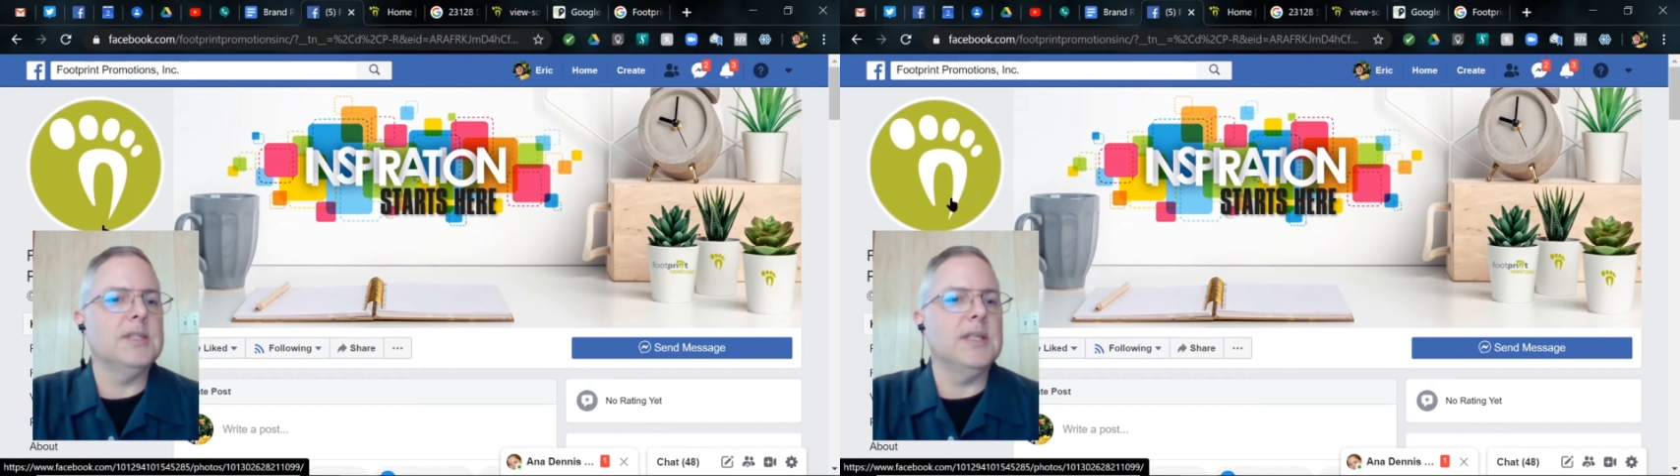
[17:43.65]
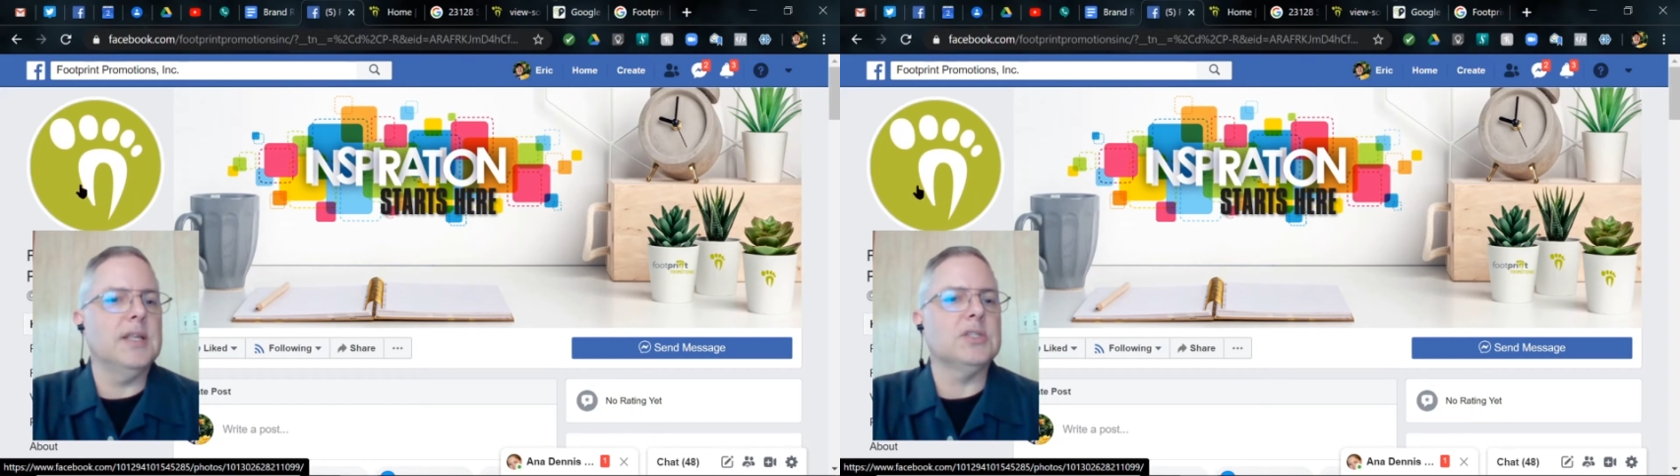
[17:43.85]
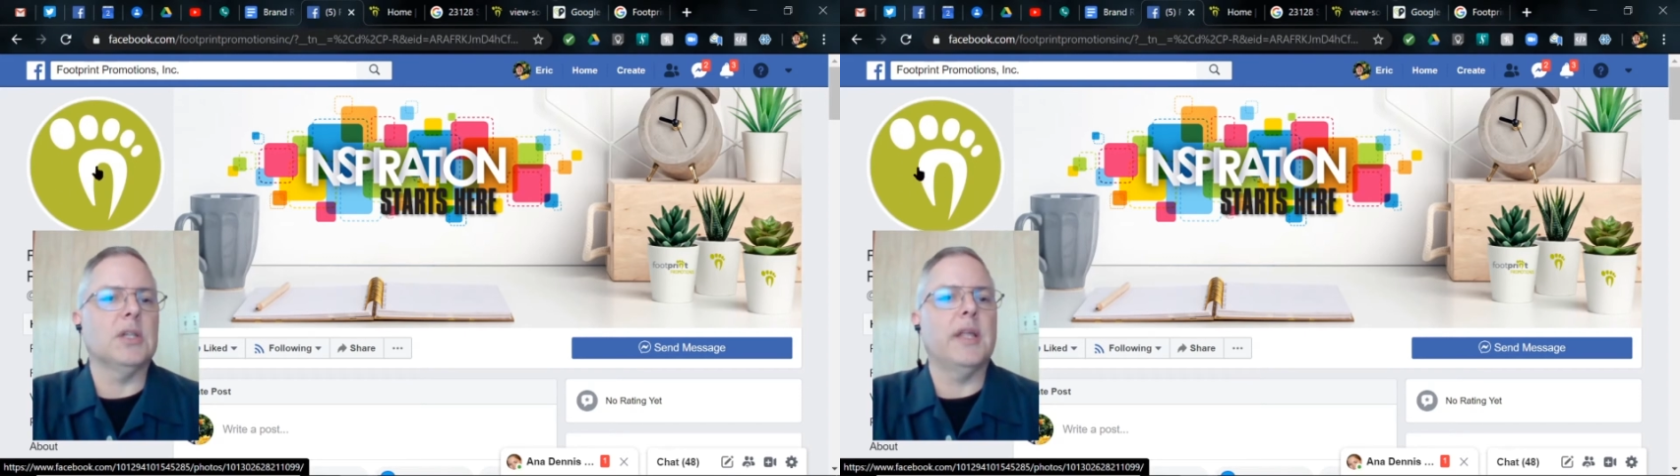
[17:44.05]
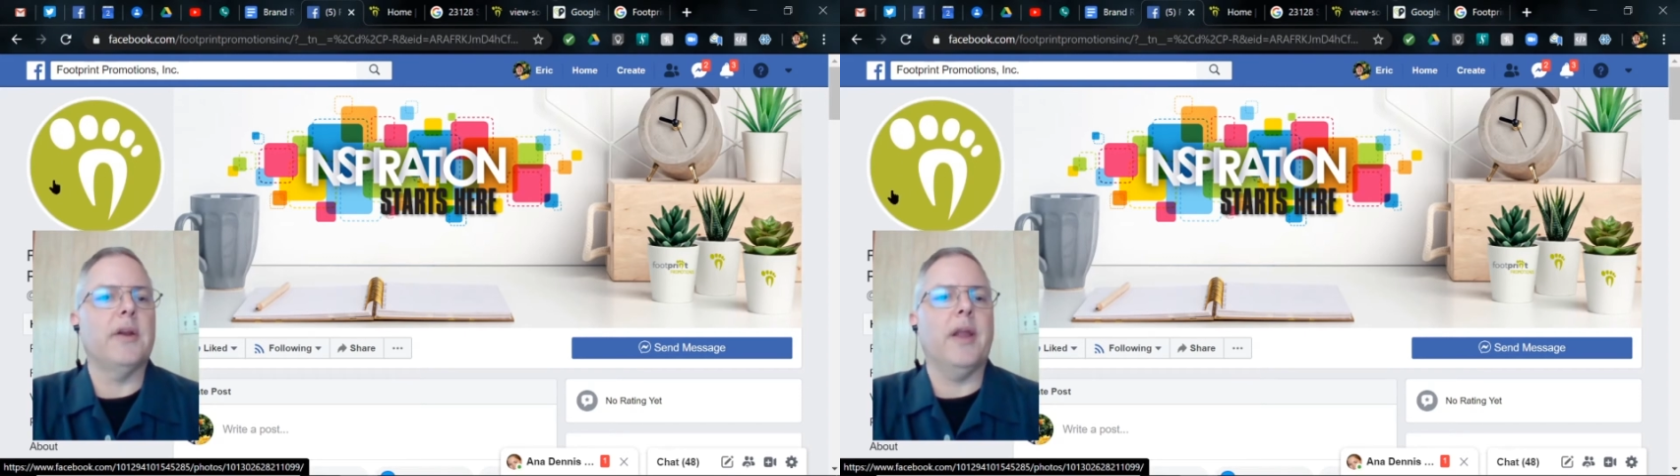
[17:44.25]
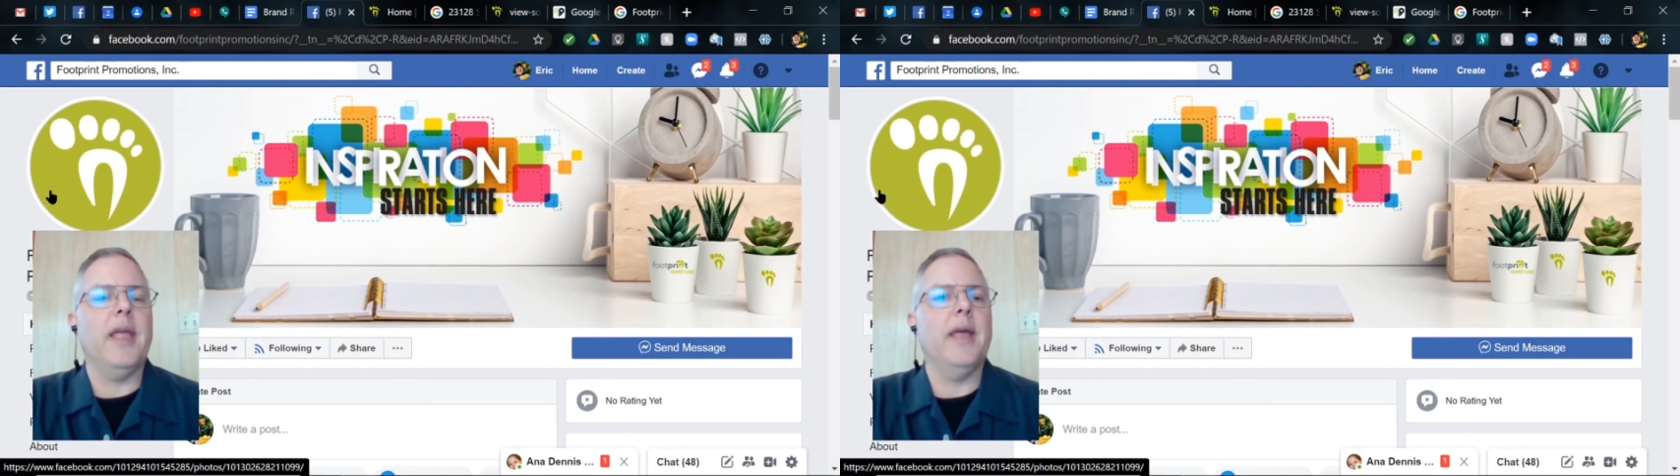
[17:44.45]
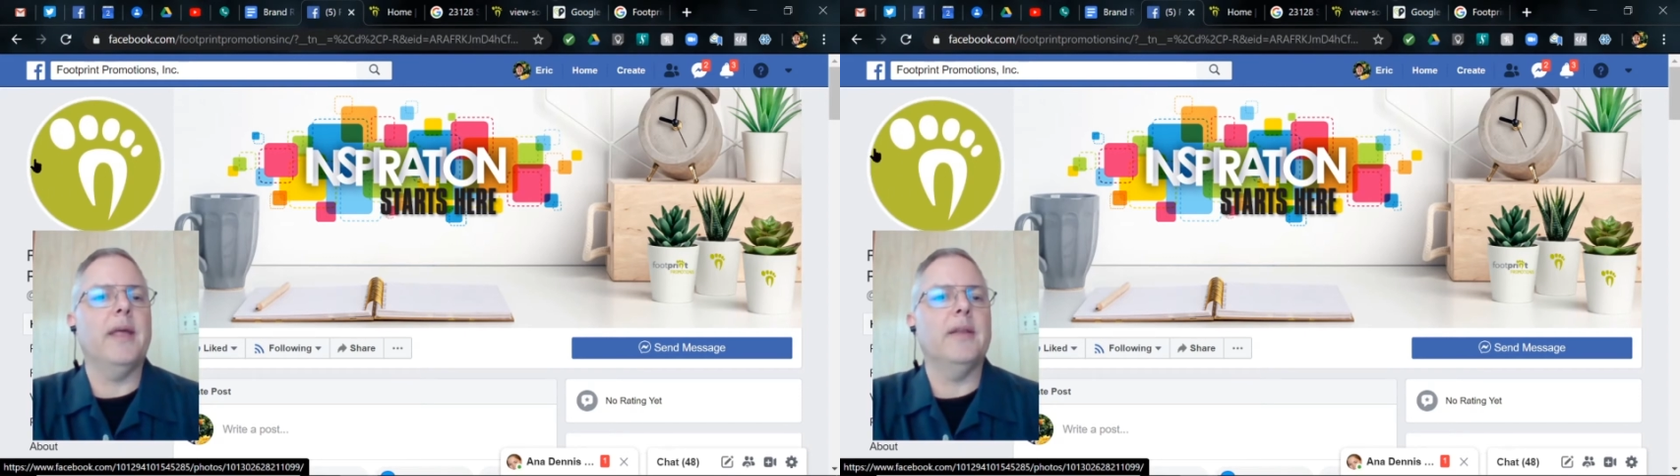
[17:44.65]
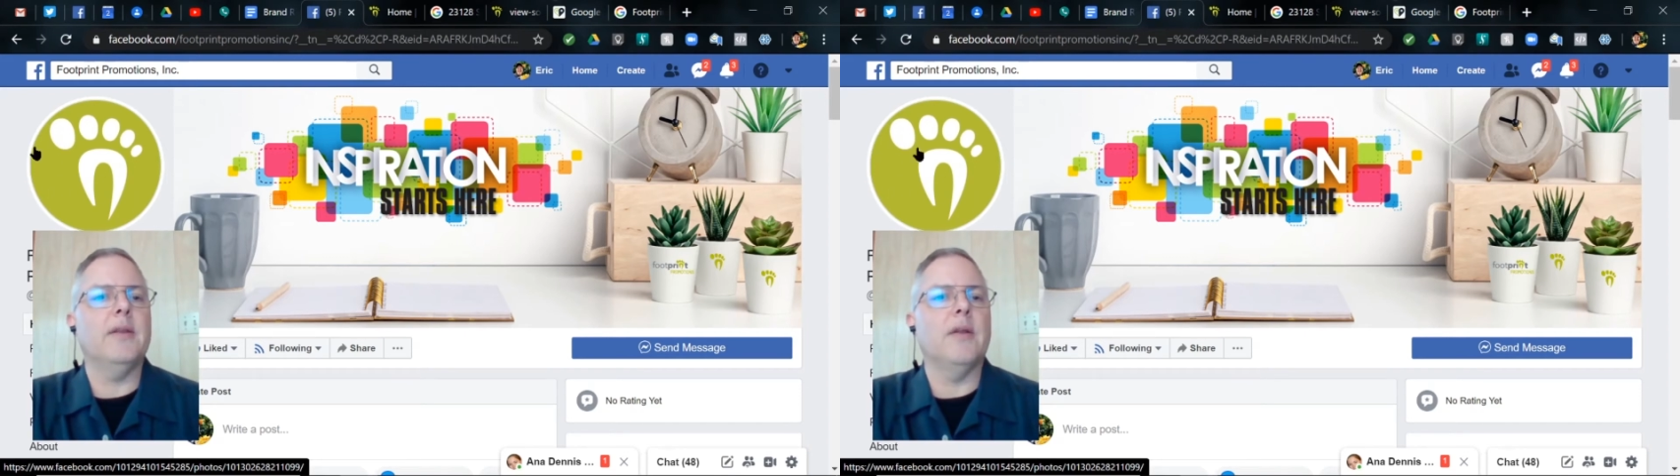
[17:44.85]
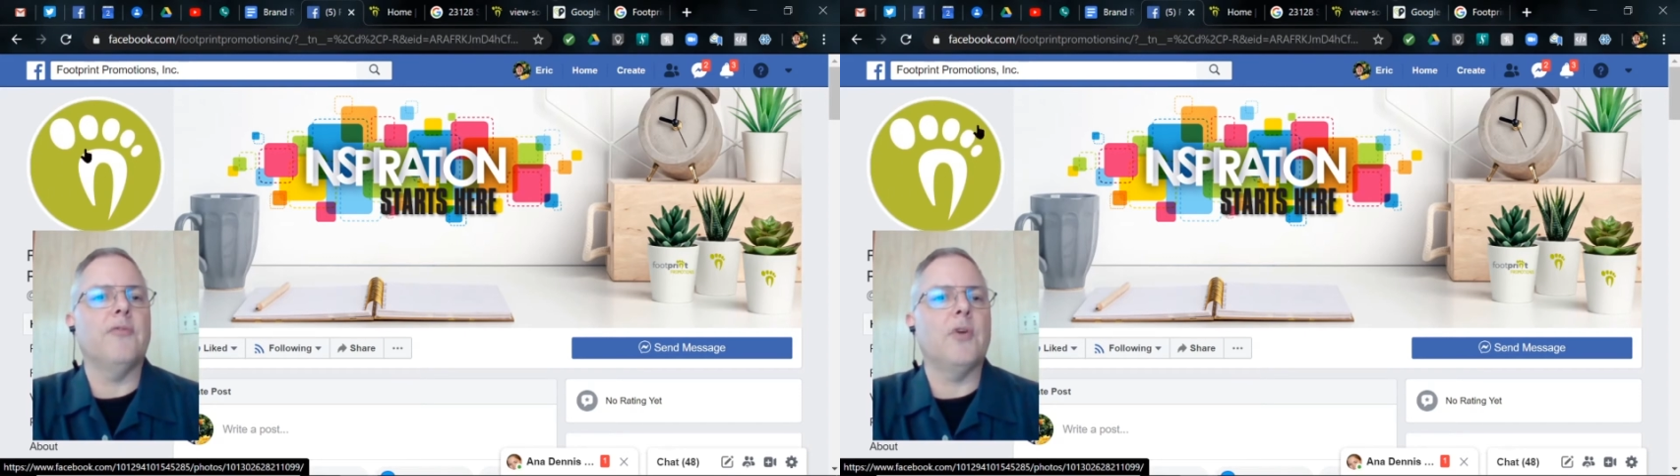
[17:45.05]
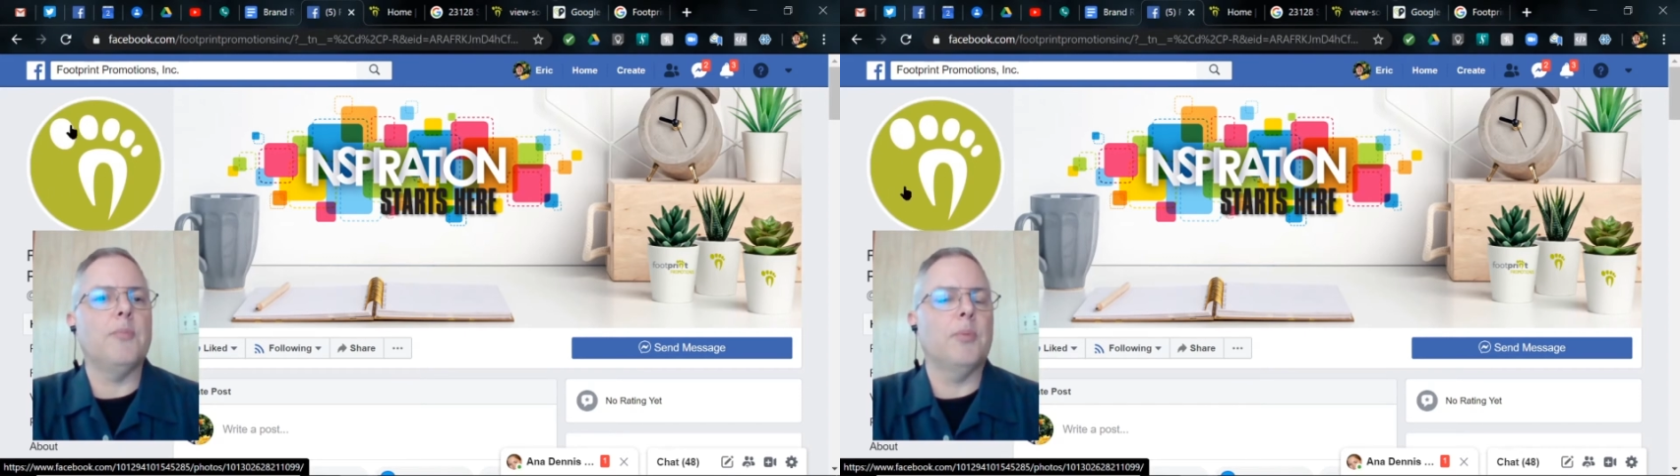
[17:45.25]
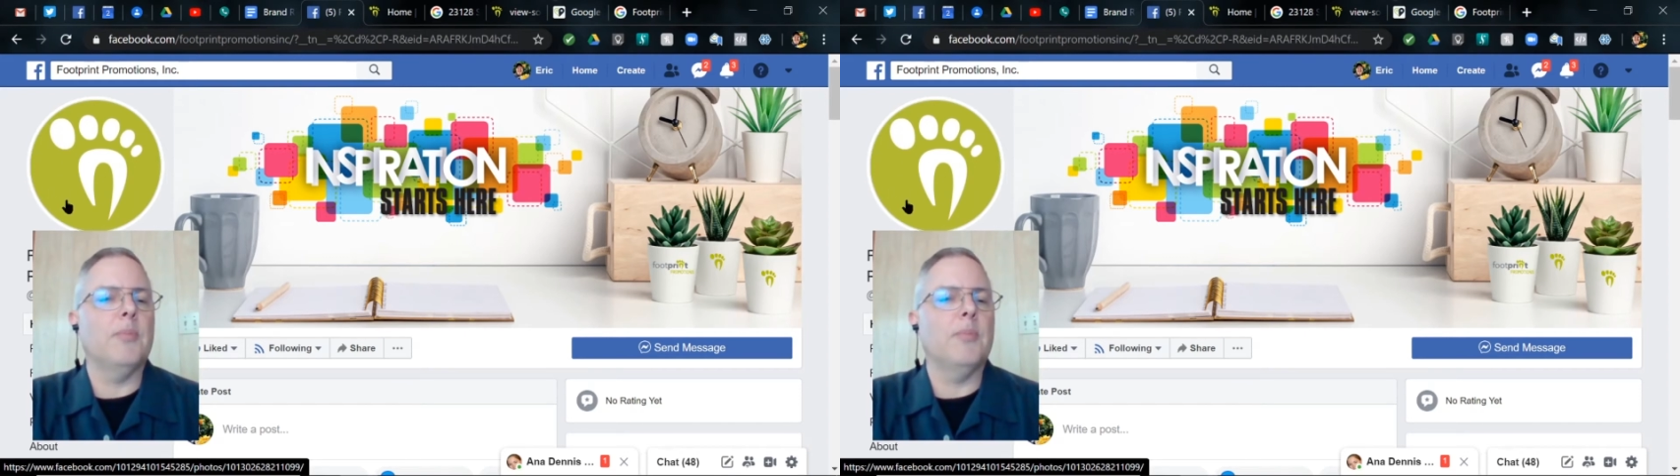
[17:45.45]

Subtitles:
It's the letter N from.